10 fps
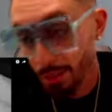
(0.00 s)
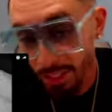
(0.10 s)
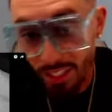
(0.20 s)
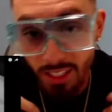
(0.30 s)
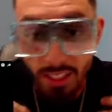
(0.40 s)

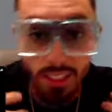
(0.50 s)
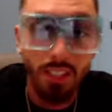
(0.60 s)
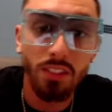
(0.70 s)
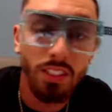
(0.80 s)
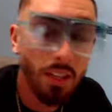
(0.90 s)
get to see
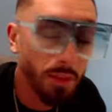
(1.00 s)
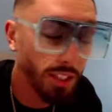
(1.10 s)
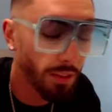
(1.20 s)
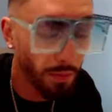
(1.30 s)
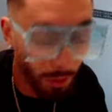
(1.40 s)
every time I
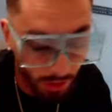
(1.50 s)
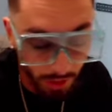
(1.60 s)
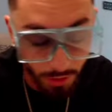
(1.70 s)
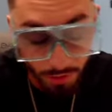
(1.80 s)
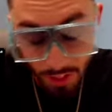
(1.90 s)
post a
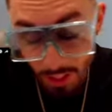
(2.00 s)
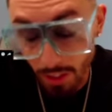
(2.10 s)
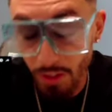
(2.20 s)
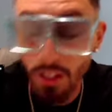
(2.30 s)
new video.